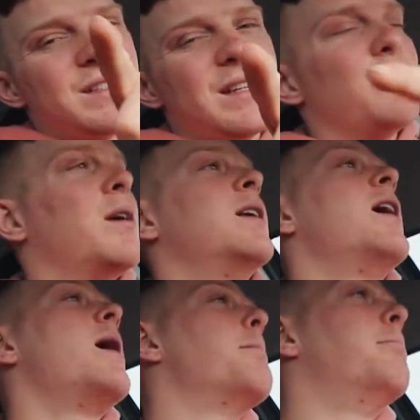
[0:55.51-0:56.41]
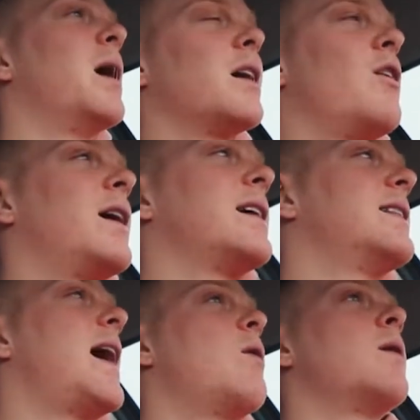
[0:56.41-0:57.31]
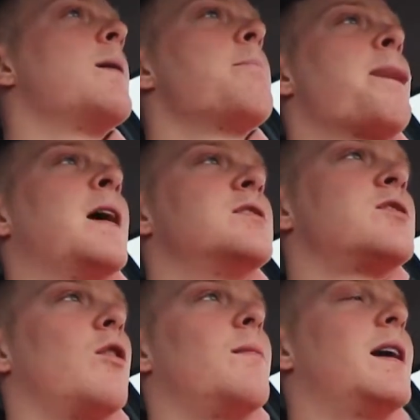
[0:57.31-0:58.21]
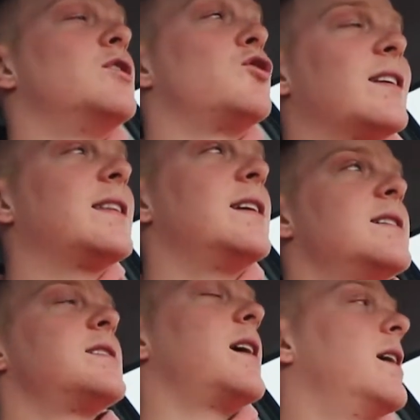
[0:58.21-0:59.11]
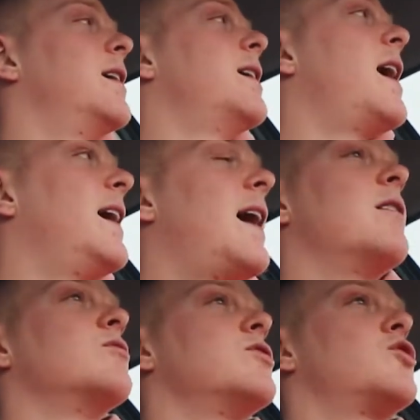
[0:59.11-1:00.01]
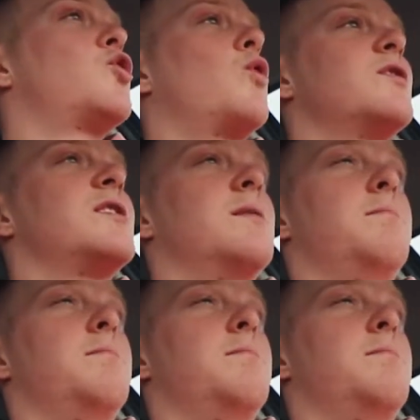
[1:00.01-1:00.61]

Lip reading: you see the pun, but go ahead and get that one. So I'm about to drink this and head out towards the